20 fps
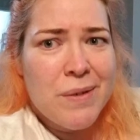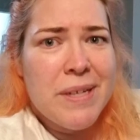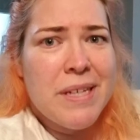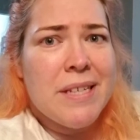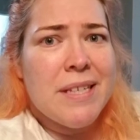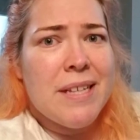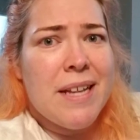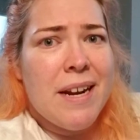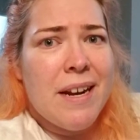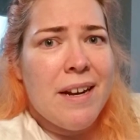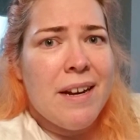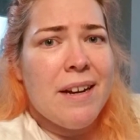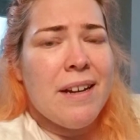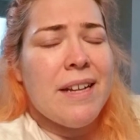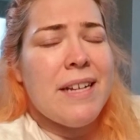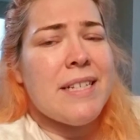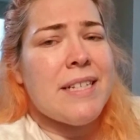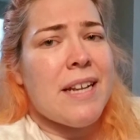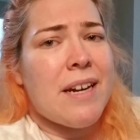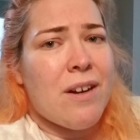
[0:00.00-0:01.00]
he sent
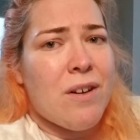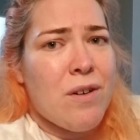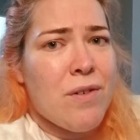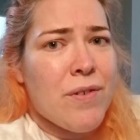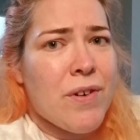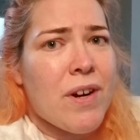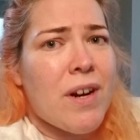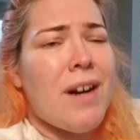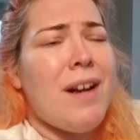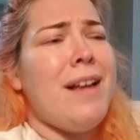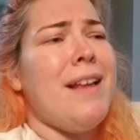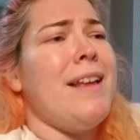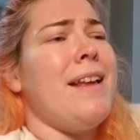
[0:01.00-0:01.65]
it over, and